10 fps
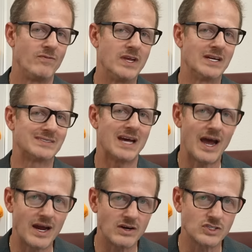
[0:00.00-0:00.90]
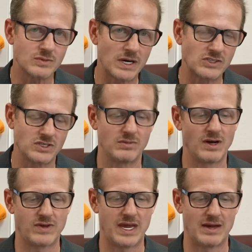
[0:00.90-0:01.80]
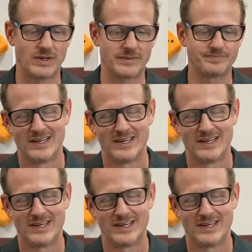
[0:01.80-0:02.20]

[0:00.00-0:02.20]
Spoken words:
the entire spectrum of gambling.